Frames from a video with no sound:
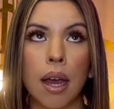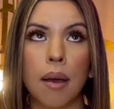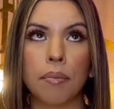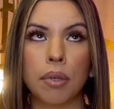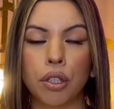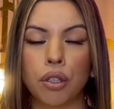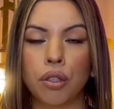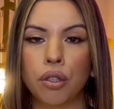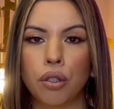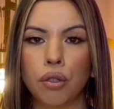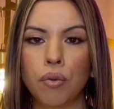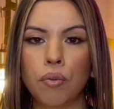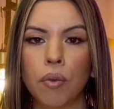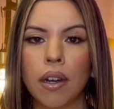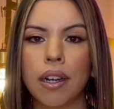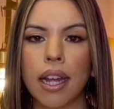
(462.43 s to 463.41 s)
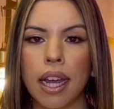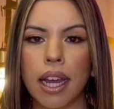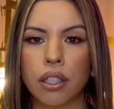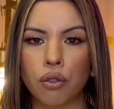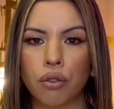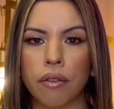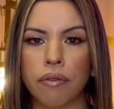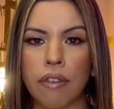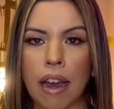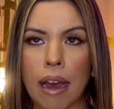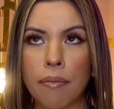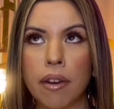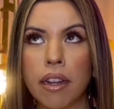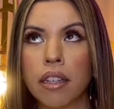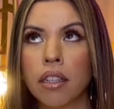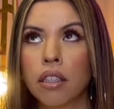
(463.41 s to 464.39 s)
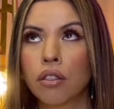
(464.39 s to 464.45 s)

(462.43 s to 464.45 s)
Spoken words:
but you do want extra fabric